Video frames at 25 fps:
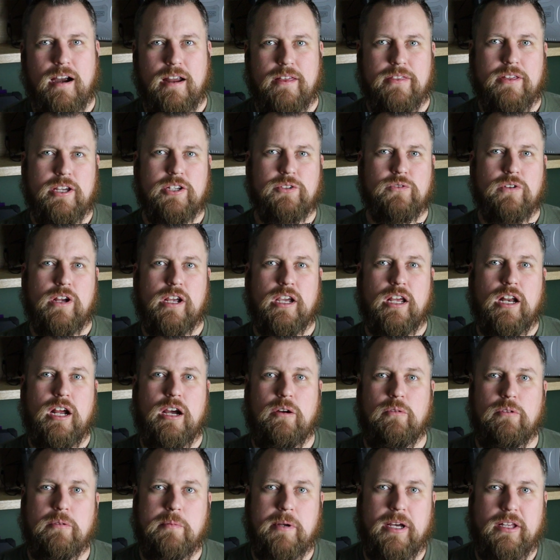All right, thanks for hanging
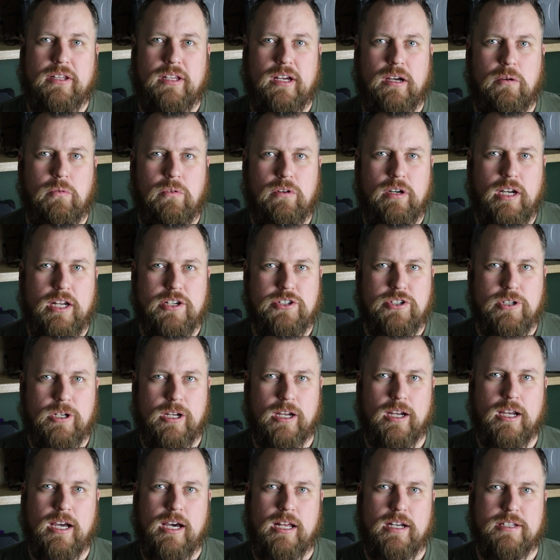out with me on that one. As you
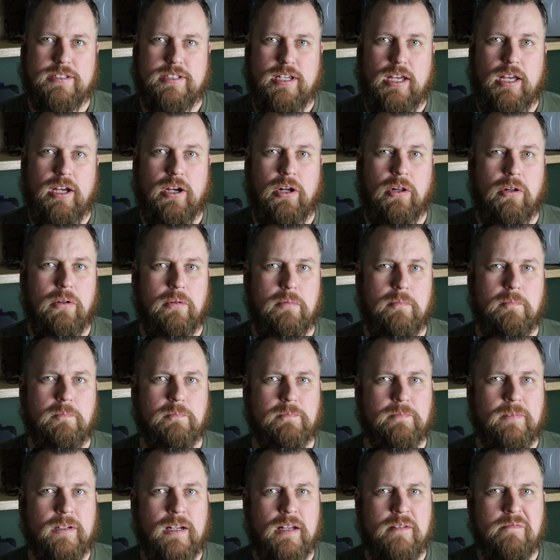can kind of tell,
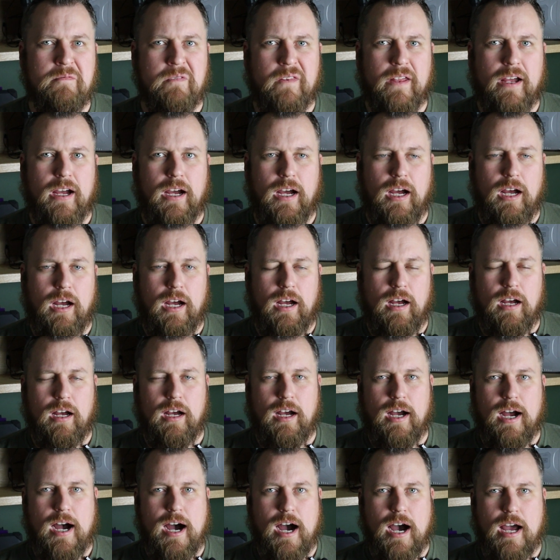
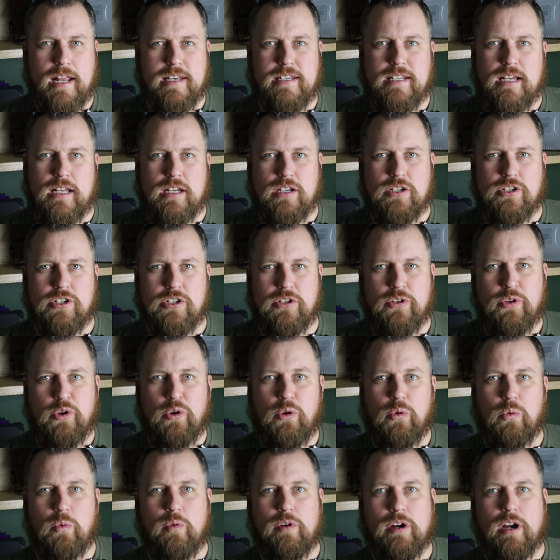uh, I didn't
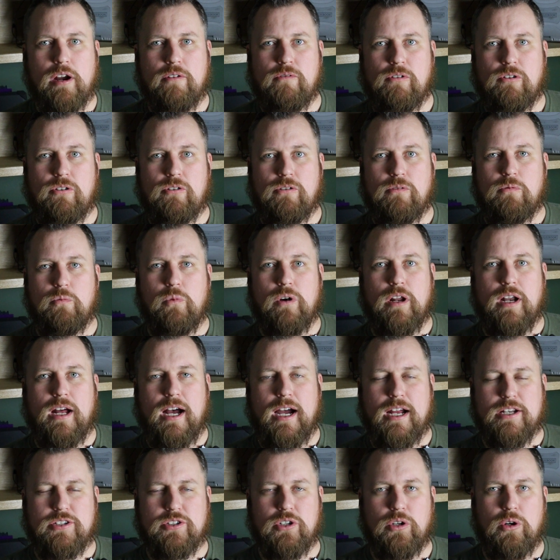do whatever what
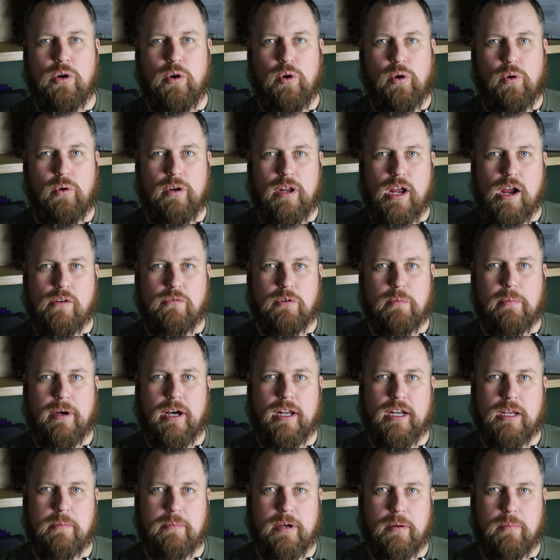I told
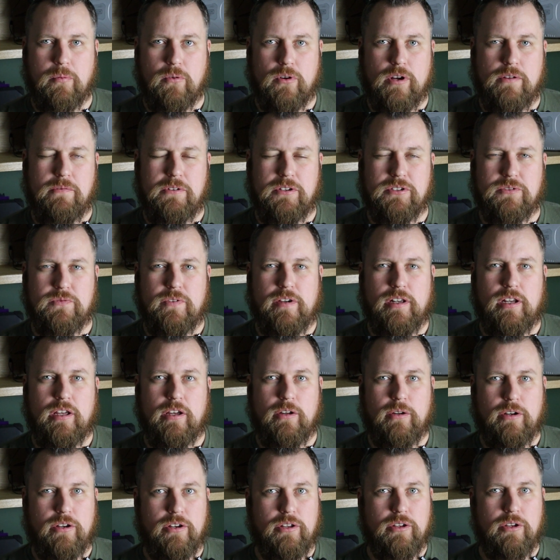everybody in my previous
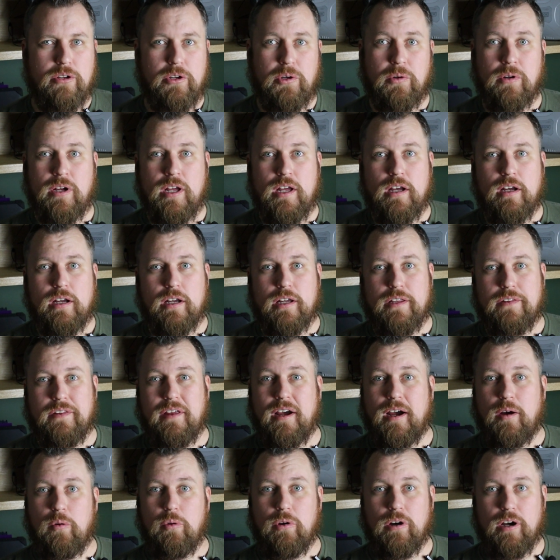video to do, and
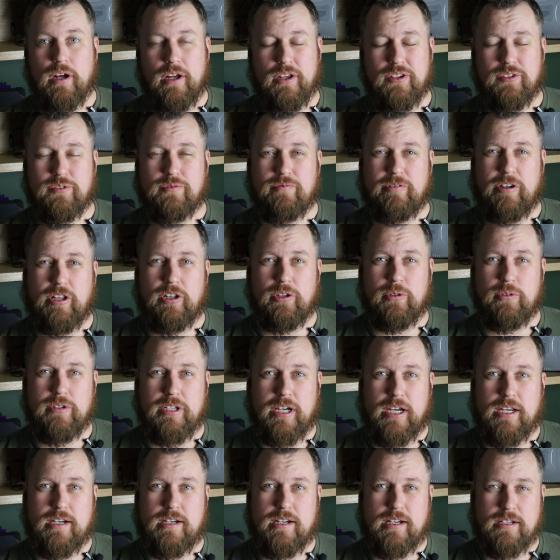that was follow
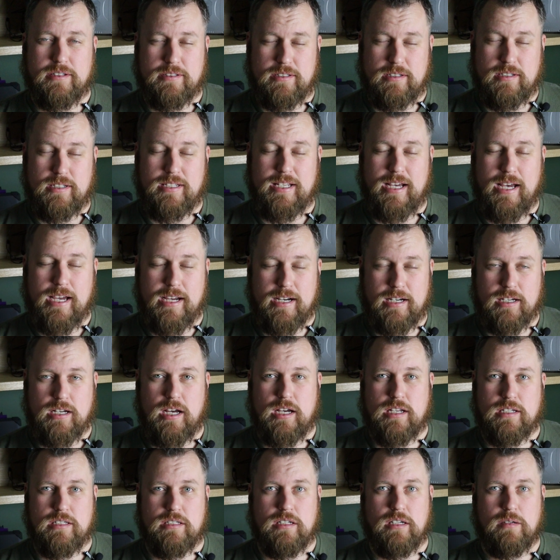diagnos
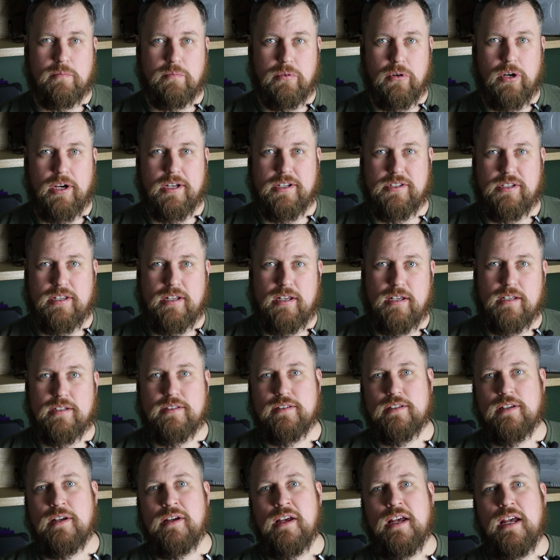diagnostic process.